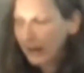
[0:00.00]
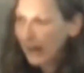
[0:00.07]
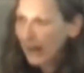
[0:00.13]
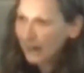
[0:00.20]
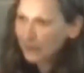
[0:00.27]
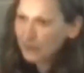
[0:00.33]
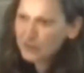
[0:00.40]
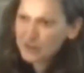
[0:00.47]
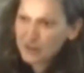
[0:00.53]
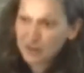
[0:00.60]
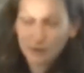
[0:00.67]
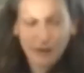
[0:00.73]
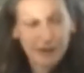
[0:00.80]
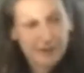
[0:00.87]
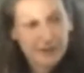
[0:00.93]
and
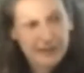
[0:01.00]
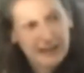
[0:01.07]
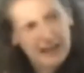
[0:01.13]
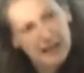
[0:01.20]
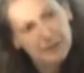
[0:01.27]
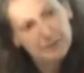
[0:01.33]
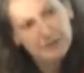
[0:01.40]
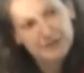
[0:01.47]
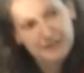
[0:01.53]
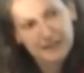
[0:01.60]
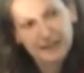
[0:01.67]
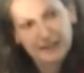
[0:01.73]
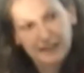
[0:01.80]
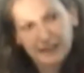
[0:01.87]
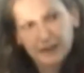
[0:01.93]
also I think it helps us
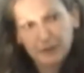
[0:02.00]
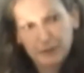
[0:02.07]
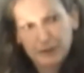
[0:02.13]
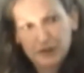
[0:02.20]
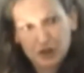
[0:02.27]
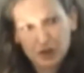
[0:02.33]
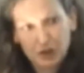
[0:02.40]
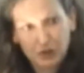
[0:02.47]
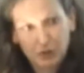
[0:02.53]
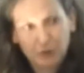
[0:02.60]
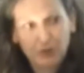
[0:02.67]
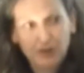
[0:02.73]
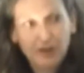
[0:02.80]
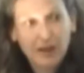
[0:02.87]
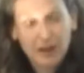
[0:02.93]
think a little bit too
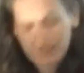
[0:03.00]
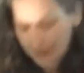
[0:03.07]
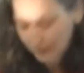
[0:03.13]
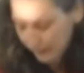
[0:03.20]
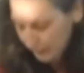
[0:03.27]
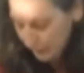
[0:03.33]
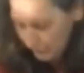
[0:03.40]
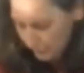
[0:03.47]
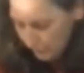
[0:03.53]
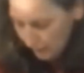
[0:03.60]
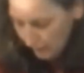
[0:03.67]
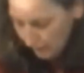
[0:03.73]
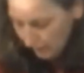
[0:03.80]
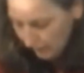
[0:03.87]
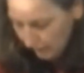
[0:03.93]
about industrial
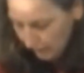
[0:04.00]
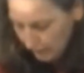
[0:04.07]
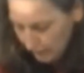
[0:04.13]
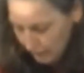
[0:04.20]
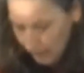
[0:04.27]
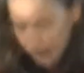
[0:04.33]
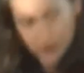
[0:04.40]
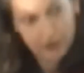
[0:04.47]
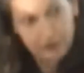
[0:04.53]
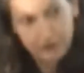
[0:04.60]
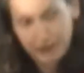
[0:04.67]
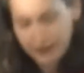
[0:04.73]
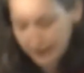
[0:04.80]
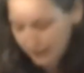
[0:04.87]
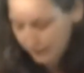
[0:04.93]
archaeology, so I
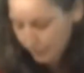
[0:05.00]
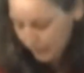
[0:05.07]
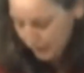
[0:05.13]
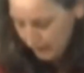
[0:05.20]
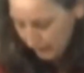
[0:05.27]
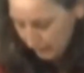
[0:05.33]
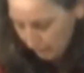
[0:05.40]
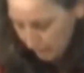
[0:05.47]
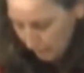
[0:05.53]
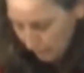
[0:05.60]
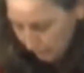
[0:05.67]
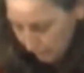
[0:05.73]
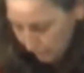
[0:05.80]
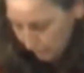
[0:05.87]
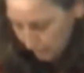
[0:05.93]
find it interesting on both
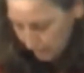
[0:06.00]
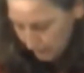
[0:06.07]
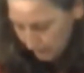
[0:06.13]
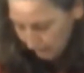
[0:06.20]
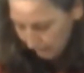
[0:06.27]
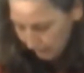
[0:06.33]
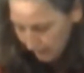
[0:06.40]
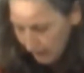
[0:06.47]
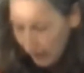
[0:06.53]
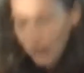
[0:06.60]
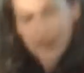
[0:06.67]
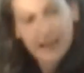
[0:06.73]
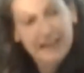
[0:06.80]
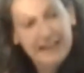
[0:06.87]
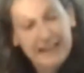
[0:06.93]
fronts.
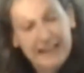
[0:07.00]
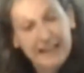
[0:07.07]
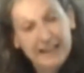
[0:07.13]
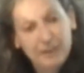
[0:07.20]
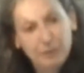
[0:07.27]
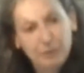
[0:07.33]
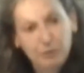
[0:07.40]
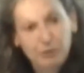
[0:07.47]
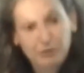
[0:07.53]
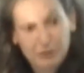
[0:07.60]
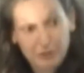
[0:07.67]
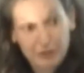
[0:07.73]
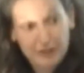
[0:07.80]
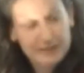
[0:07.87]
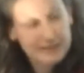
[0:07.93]
And here, one of the
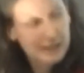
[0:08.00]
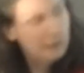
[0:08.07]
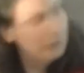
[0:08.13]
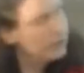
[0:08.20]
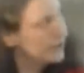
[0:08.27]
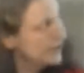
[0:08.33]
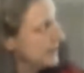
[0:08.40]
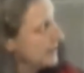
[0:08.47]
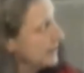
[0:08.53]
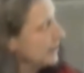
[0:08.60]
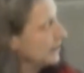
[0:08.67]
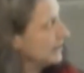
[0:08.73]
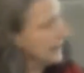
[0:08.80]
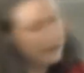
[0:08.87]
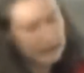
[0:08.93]
things that I want to
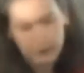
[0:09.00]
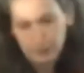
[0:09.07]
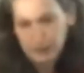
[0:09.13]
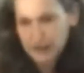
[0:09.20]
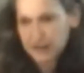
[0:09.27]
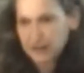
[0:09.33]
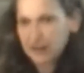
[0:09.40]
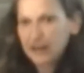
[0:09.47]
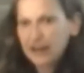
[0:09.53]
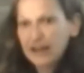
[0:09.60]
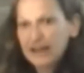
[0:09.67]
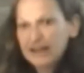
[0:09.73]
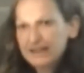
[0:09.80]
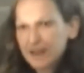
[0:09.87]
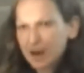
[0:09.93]
discuss a little bit
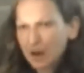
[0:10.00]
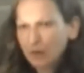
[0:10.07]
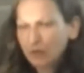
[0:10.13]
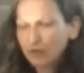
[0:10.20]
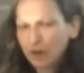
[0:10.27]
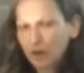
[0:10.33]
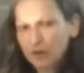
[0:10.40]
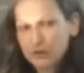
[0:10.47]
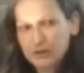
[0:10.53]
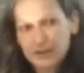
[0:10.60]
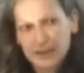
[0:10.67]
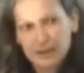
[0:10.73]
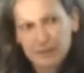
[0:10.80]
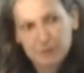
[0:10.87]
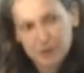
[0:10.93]
is the whole
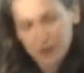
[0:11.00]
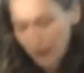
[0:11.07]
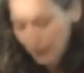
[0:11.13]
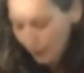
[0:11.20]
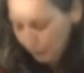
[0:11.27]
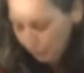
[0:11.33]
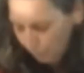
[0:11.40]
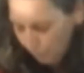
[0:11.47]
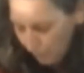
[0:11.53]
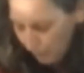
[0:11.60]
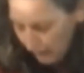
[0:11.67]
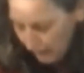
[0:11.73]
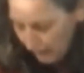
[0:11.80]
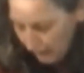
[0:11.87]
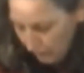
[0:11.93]
concept of
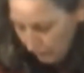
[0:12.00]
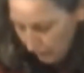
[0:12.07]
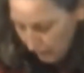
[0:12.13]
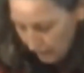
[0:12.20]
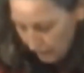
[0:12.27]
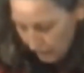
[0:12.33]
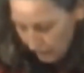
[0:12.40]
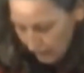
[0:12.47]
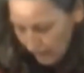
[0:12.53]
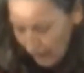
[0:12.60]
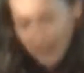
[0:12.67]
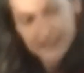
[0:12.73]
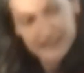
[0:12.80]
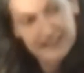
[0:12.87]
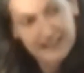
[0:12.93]
working knowledge
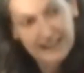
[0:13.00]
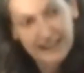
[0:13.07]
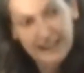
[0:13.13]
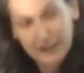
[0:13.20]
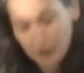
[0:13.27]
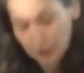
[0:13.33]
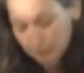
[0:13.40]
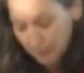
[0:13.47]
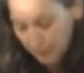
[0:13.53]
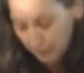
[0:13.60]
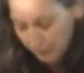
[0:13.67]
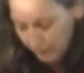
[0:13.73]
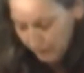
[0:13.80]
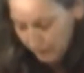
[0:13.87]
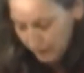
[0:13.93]
as a key
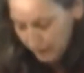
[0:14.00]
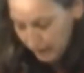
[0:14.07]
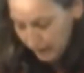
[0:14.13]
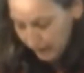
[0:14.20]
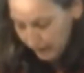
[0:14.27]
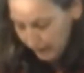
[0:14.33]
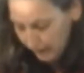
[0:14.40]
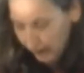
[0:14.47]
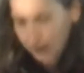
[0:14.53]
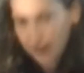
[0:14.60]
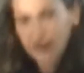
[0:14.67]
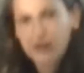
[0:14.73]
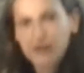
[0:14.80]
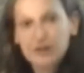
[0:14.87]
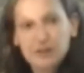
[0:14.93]
component, I think,
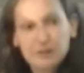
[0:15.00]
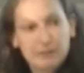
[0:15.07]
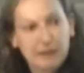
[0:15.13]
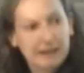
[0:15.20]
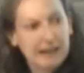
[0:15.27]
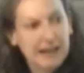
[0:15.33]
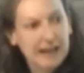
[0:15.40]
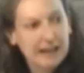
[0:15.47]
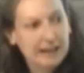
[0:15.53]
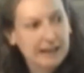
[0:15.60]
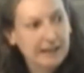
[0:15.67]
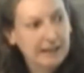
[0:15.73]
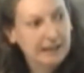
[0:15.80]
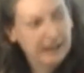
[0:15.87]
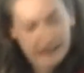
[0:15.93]
that's been
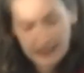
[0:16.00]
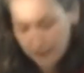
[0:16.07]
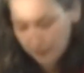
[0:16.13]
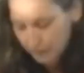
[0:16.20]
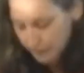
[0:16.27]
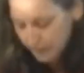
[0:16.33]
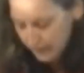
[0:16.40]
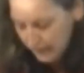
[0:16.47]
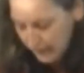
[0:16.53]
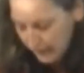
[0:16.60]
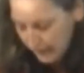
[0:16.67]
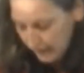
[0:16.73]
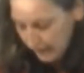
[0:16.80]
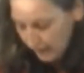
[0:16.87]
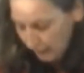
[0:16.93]
lacking in our
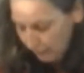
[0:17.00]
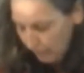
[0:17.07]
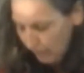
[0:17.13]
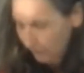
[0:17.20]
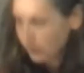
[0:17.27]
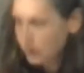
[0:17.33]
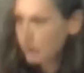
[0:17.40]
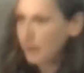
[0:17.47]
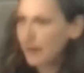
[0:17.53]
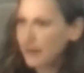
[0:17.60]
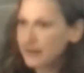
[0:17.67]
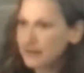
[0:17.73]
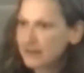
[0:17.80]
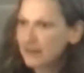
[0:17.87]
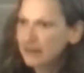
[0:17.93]
understanding of burial
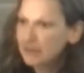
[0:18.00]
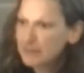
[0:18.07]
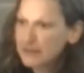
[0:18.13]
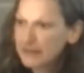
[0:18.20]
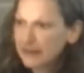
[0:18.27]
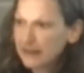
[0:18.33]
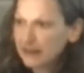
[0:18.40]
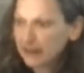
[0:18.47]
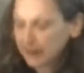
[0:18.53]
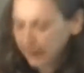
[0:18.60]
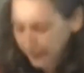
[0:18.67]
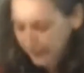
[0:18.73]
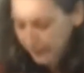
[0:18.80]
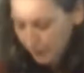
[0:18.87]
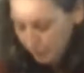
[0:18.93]
space, particularly
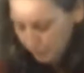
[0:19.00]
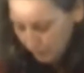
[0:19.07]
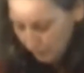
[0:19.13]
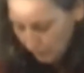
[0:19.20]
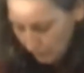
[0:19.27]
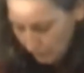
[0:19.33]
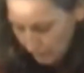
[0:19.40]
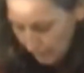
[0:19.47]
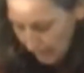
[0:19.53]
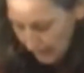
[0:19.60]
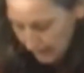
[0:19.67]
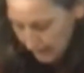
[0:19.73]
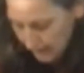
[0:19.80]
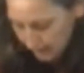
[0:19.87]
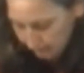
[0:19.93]
in an urban
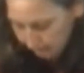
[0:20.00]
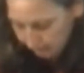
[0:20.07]
context.